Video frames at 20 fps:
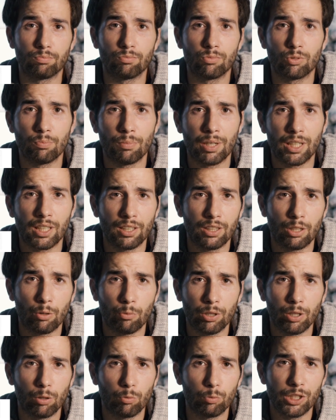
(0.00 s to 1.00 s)
making the
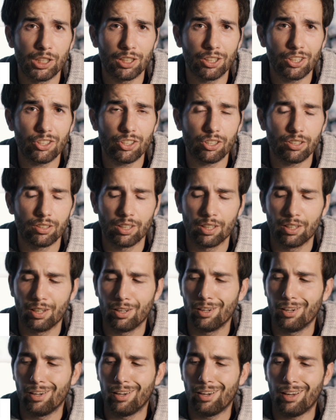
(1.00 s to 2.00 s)
real research.
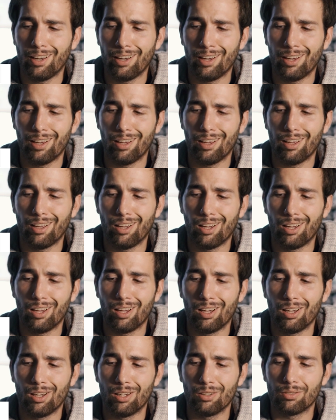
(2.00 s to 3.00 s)

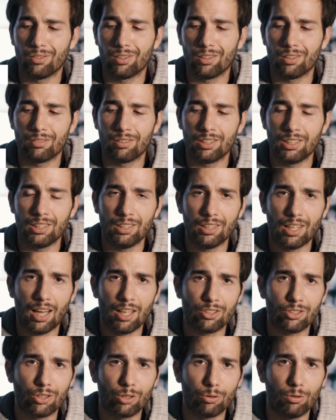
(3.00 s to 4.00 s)
And the
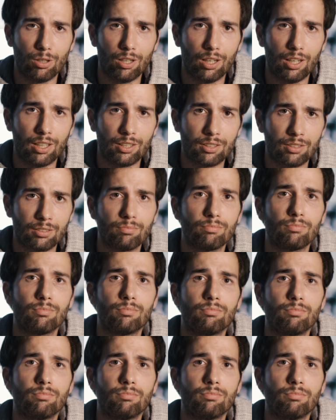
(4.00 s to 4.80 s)
answer was,